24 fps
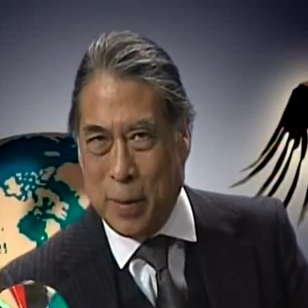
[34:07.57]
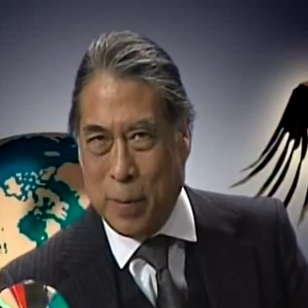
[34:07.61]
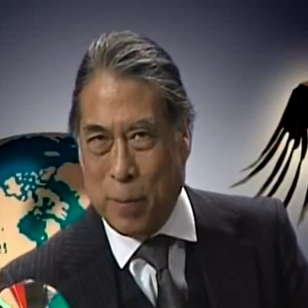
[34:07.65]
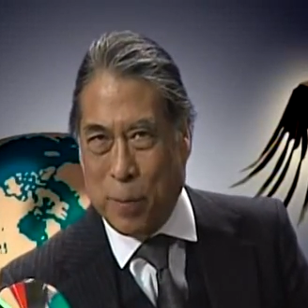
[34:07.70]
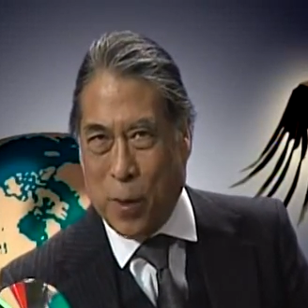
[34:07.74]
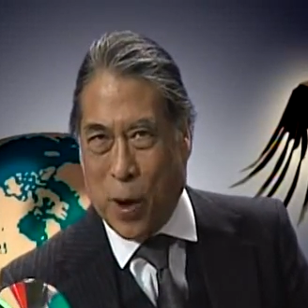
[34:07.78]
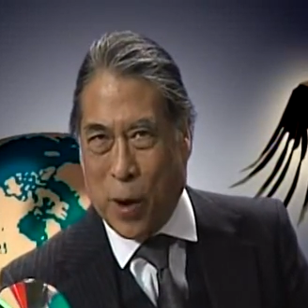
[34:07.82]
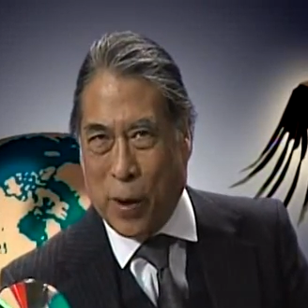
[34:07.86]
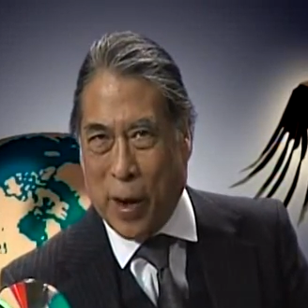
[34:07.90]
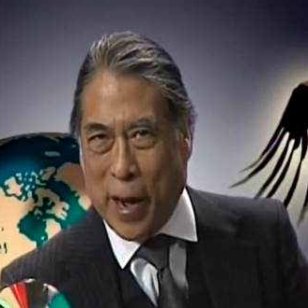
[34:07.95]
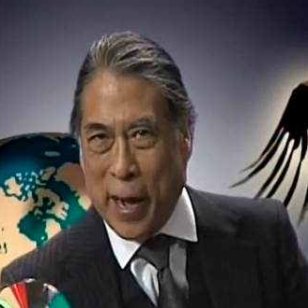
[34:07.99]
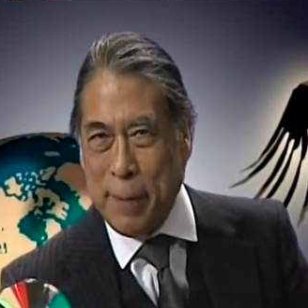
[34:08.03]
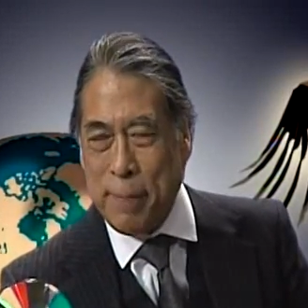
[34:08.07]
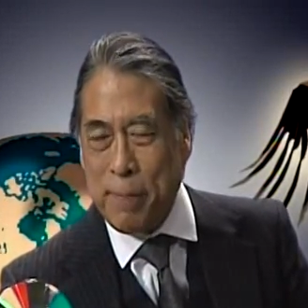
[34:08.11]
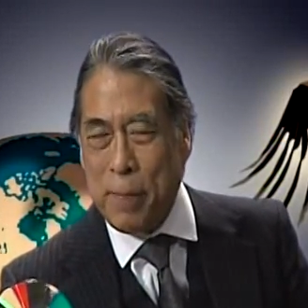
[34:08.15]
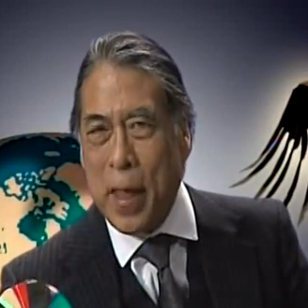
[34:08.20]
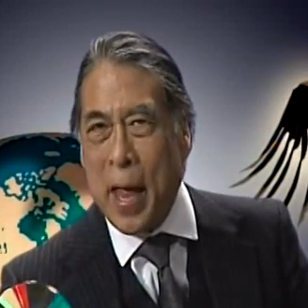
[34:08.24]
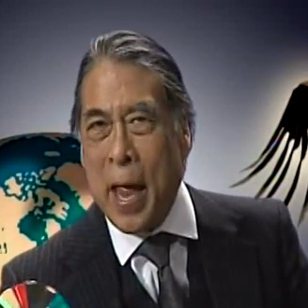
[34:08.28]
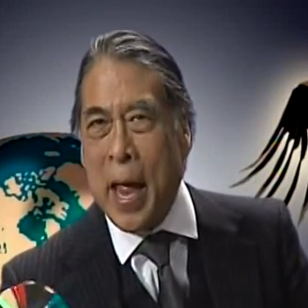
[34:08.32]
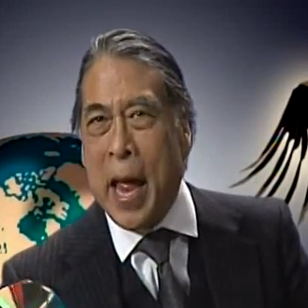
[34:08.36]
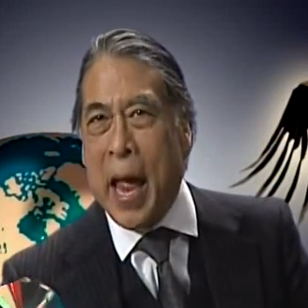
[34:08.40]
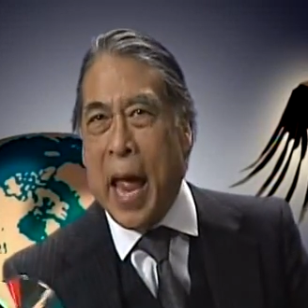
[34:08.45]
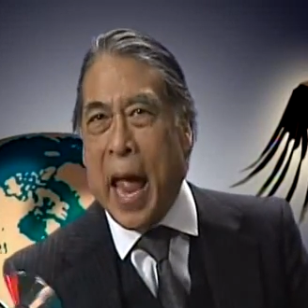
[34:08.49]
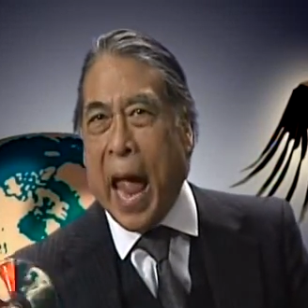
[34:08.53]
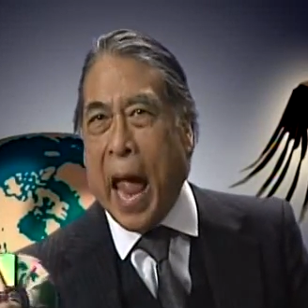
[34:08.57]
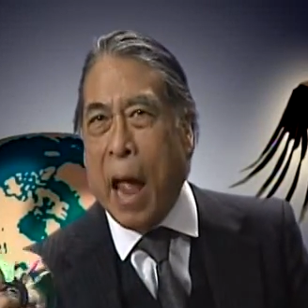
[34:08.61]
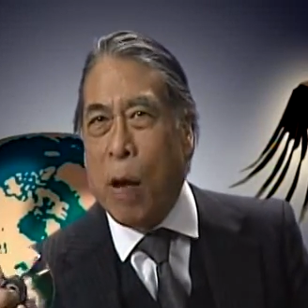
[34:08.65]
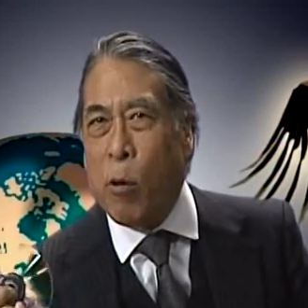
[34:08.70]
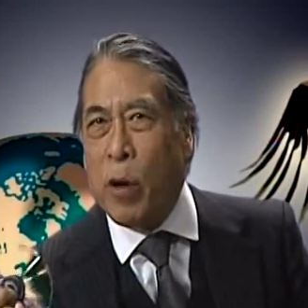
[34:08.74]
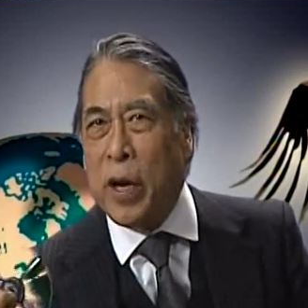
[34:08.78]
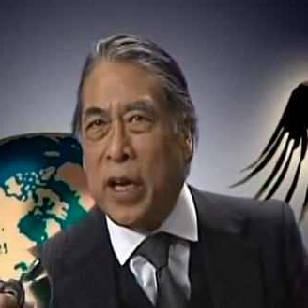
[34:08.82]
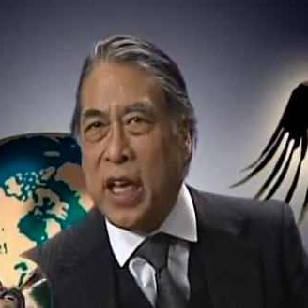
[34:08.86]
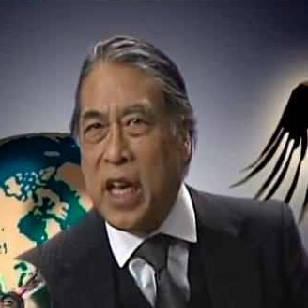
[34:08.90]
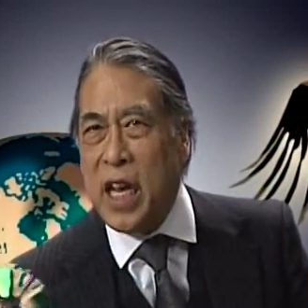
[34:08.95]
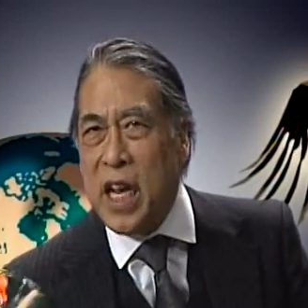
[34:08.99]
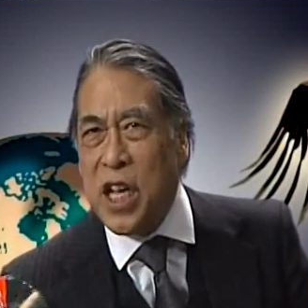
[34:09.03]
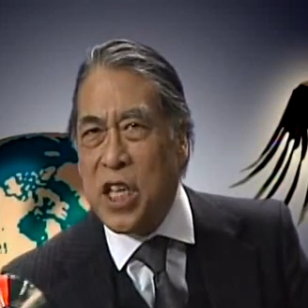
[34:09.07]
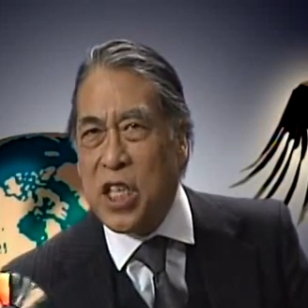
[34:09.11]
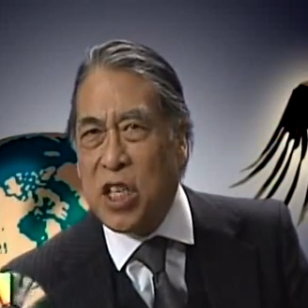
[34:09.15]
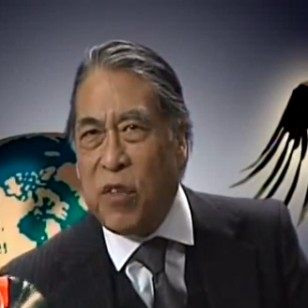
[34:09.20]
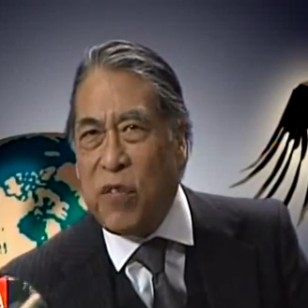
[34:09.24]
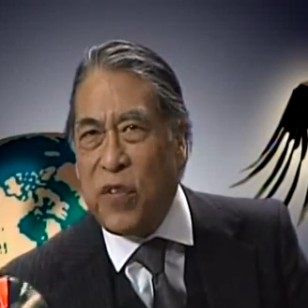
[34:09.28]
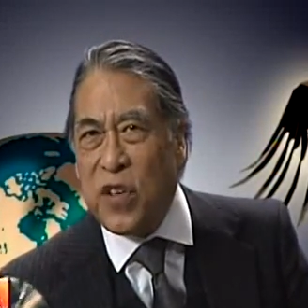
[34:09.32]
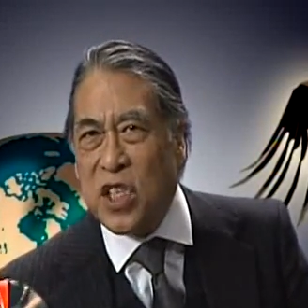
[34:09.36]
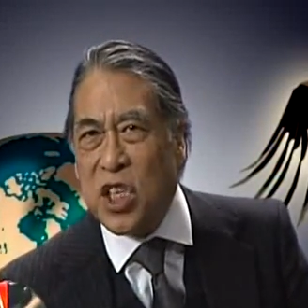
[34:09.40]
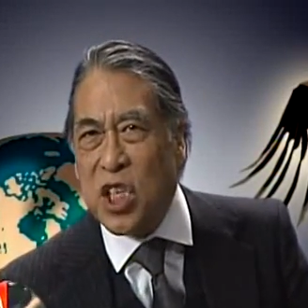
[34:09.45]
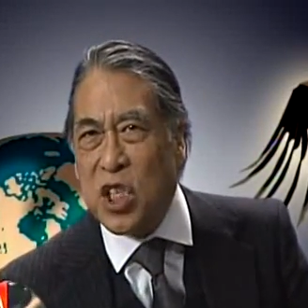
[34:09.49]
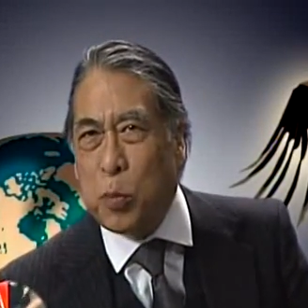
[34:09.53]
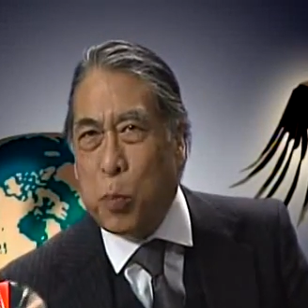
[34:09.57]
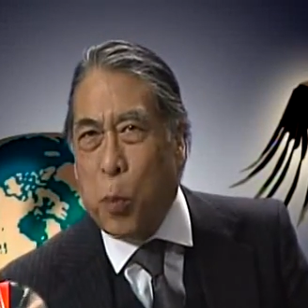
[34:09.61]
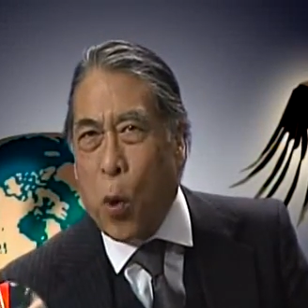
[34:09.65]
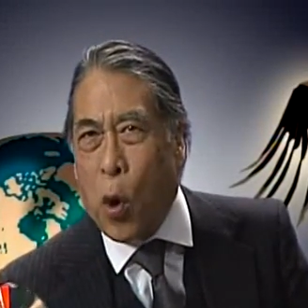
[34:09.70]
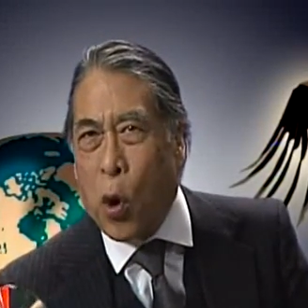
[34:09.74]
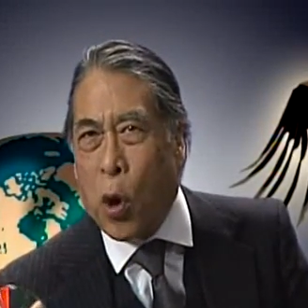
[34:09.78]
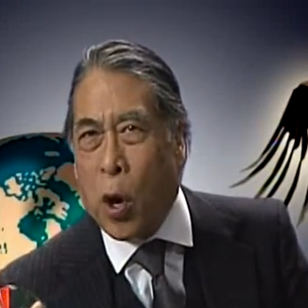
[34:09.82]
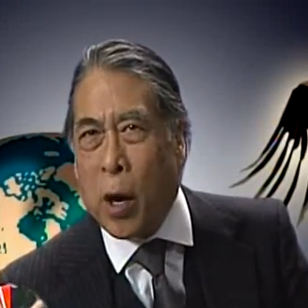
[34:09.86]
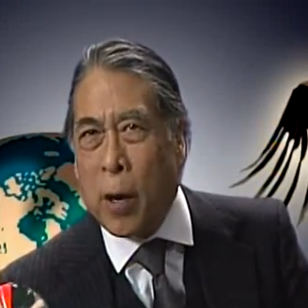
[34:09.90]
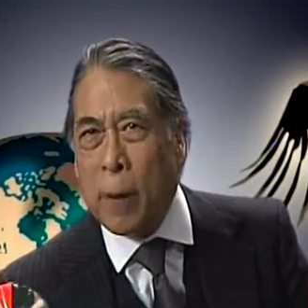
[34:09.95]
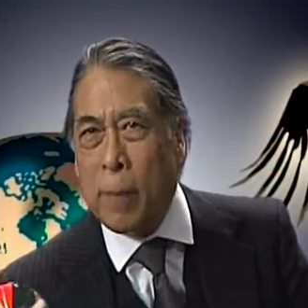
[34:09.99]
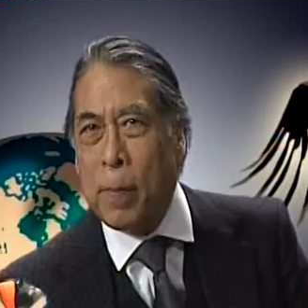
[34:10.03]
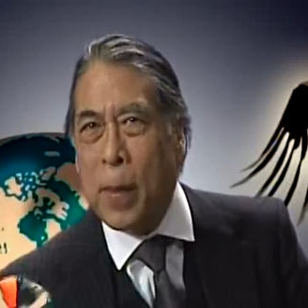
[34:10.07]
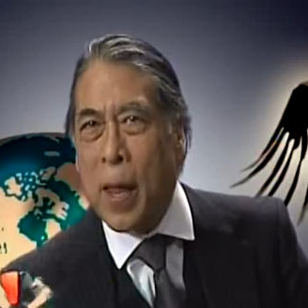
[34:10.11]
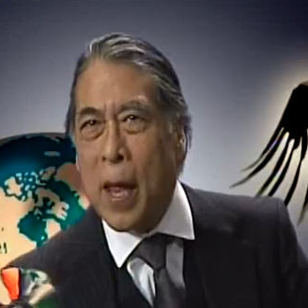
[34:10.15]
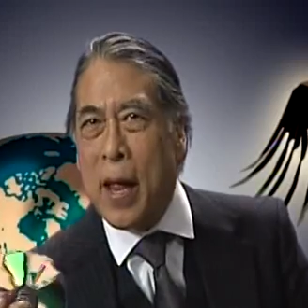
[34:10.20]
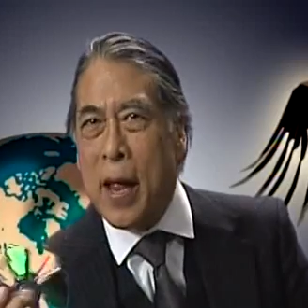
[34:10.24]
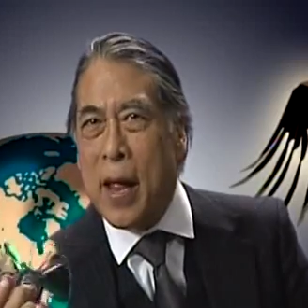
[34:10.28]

All right? And when each of us is born,